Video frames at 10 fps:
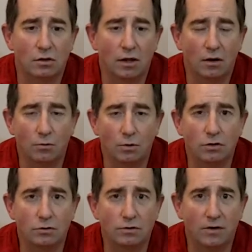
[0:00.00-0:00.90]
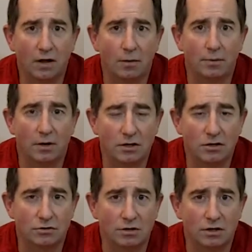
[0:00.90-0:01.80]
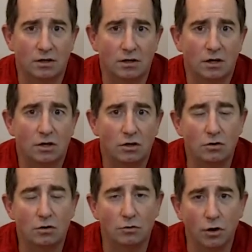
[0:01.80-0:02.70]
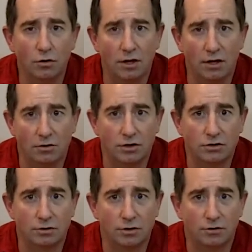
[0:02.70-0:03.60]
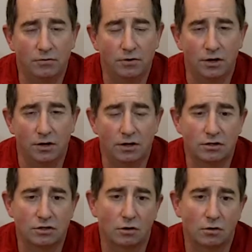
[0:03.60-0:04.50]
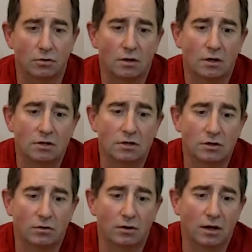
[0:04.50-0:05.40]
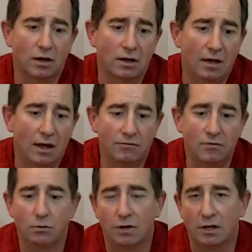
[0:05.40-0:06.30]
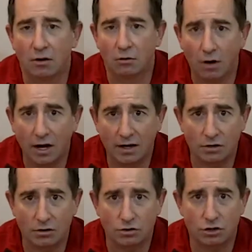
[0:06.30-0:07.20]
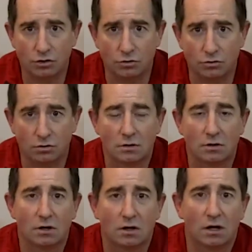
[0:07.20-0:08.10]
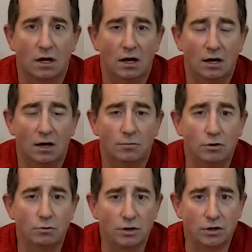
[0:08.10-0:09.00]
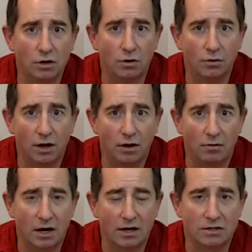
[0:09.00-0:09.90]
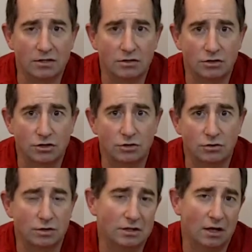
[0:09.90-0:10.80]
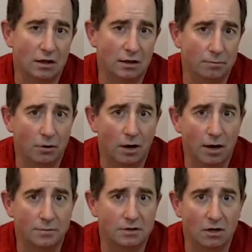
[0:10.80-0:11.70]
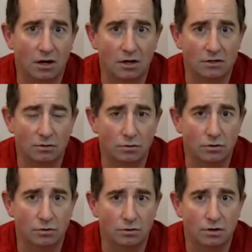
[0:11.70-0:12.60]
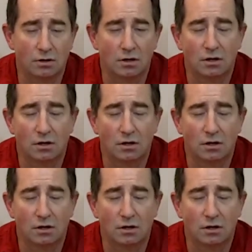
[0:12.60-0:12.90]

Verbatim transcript: that when you develop an injury, you don't know that you're injuring your foot. And so, so if you were to get a rock in your shoe, um, you wouldn't know that rock is in your shoe until it perhaps had caused a wound.